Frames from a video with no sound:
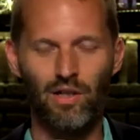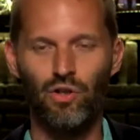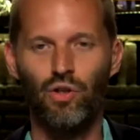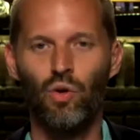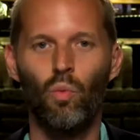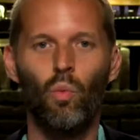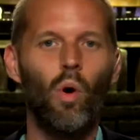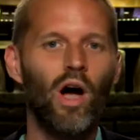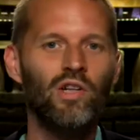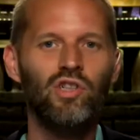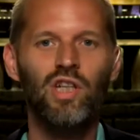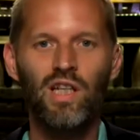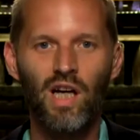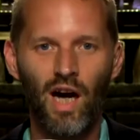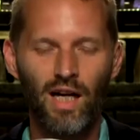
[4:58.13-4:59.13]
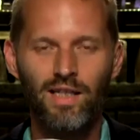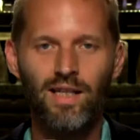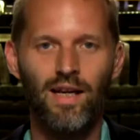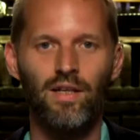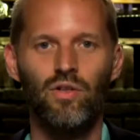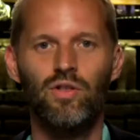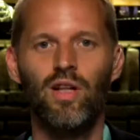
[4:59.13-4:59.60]
You're watching
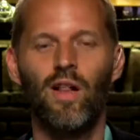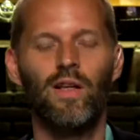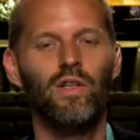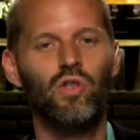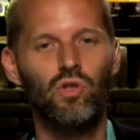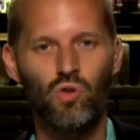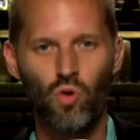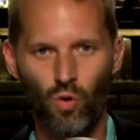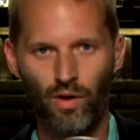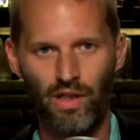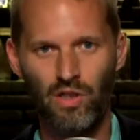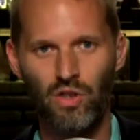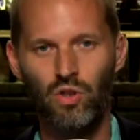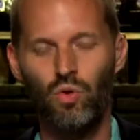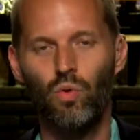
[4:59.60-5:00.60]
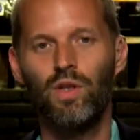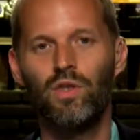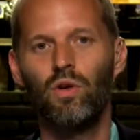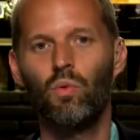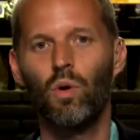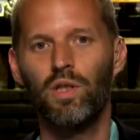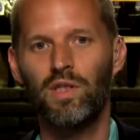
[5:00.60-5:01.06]
content, you're telling stories. Stories
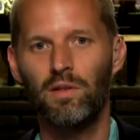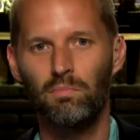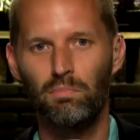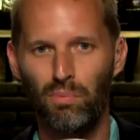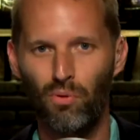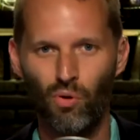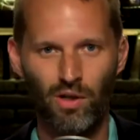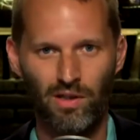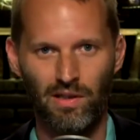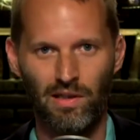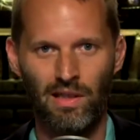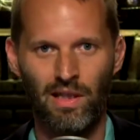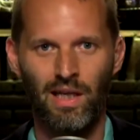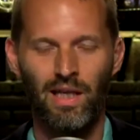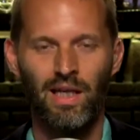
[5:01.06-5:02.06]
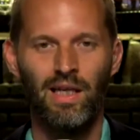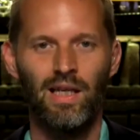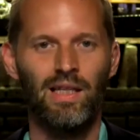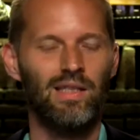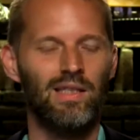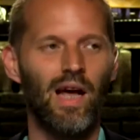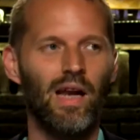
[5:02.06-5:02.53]
are what's important.
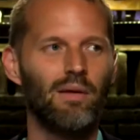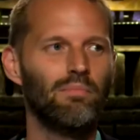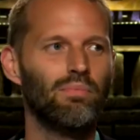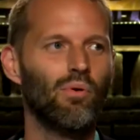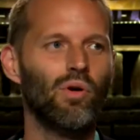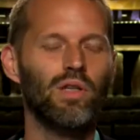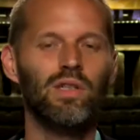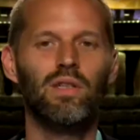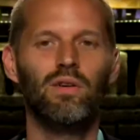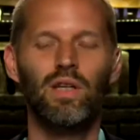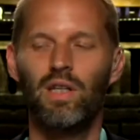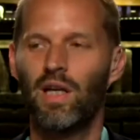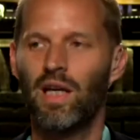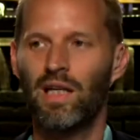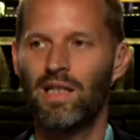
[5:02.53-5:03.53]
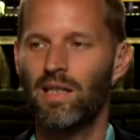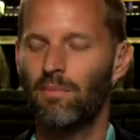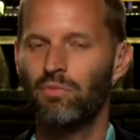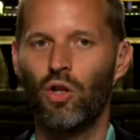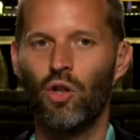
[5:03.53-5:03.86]
It's not important to except to